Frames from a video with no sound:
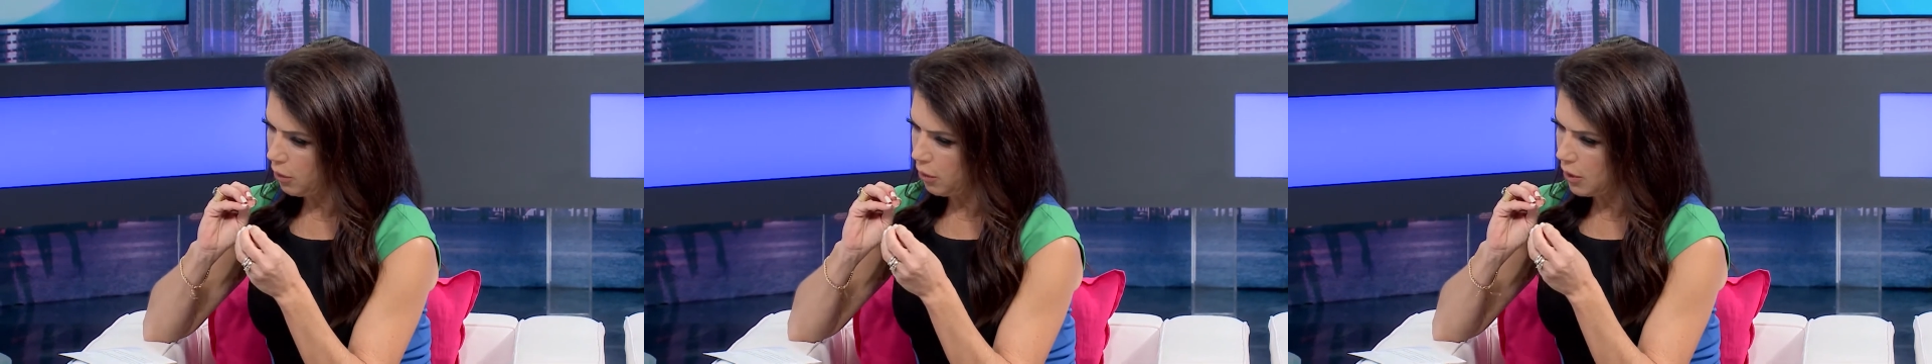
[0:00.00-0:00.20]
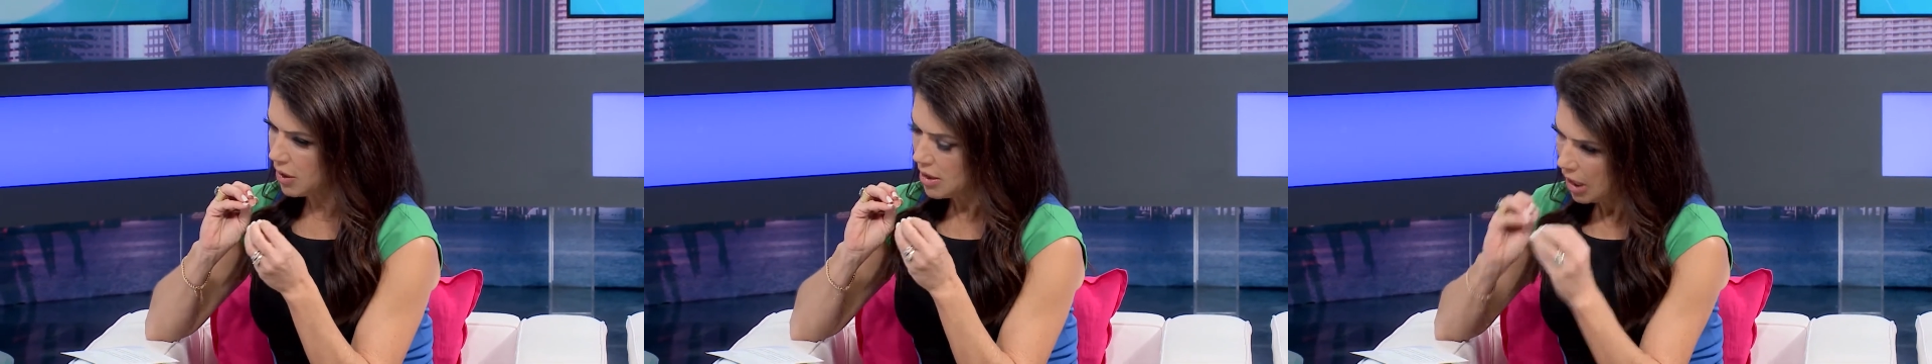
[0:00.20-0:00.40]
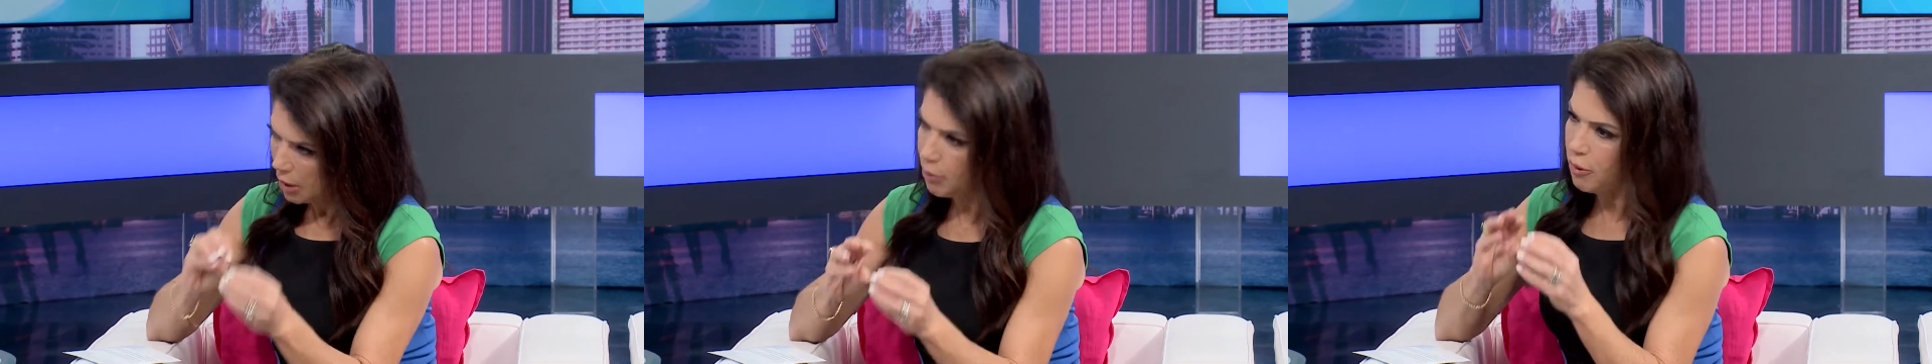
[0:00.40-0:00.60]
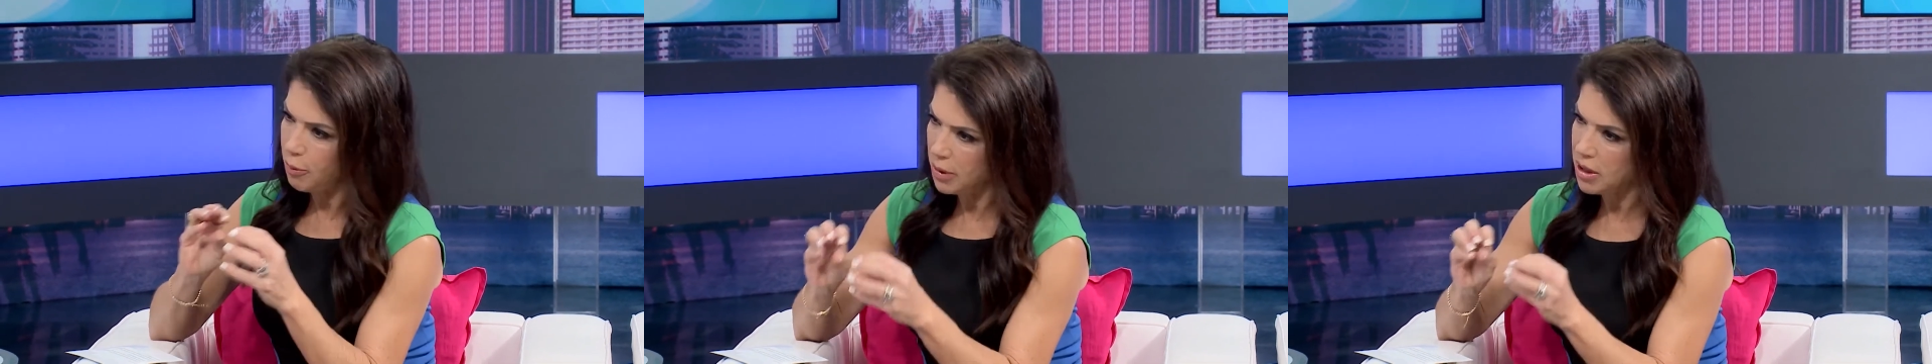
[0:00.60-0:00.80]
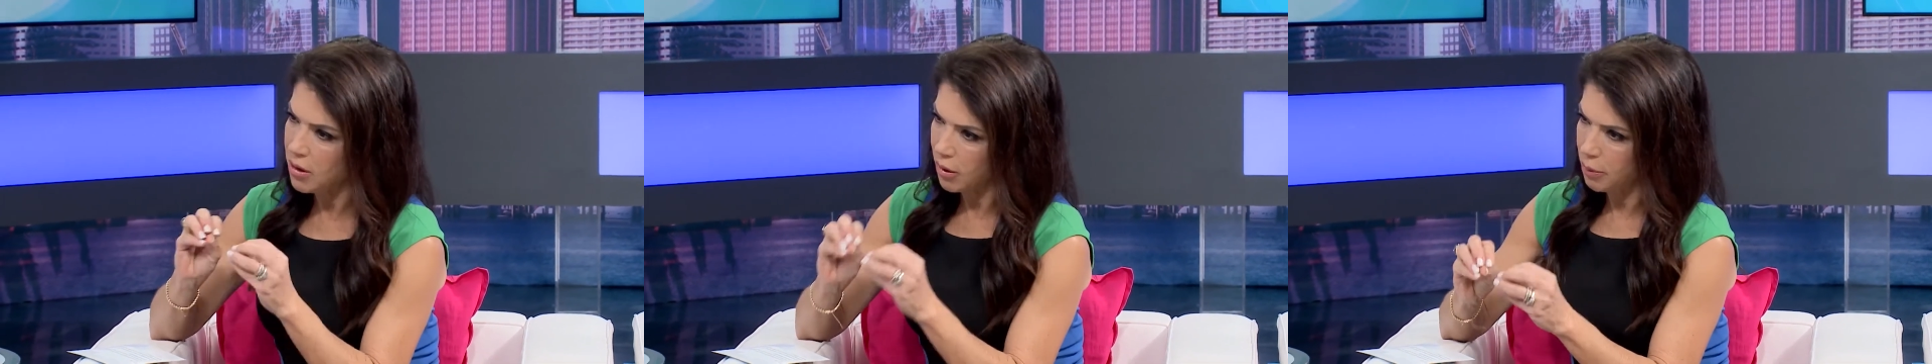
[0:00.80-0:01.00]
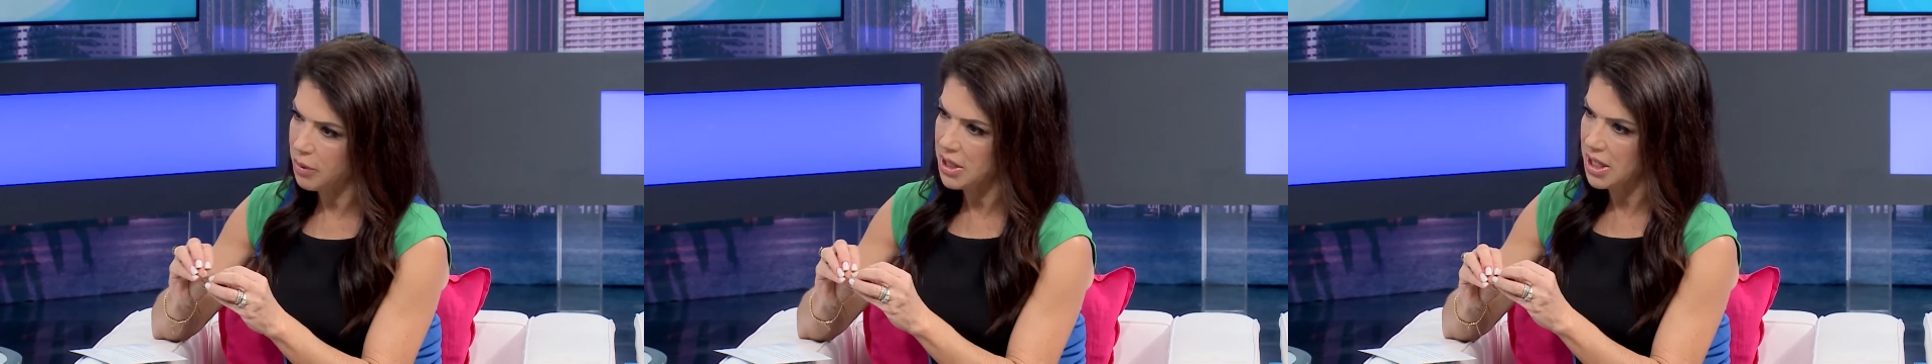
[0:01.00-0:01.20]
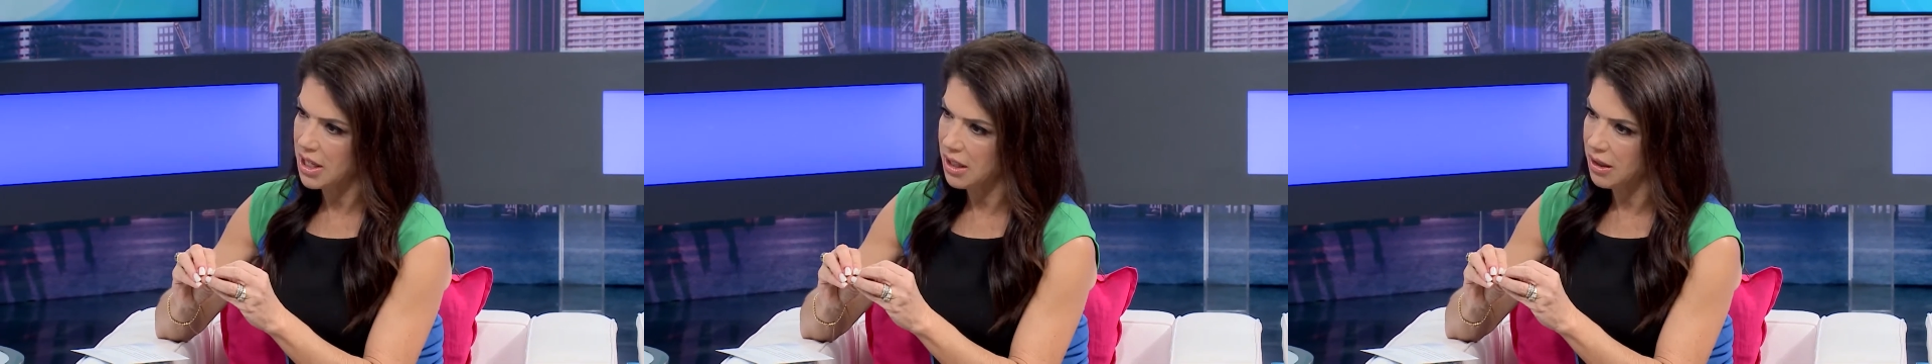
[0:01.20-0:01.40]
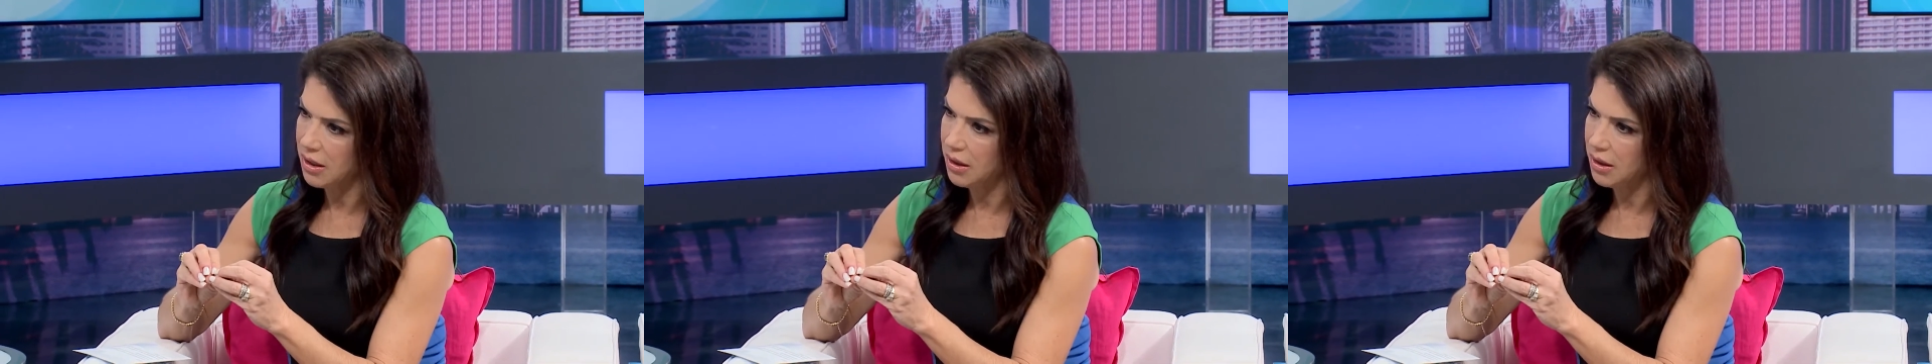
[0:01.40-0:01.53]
the type of PRP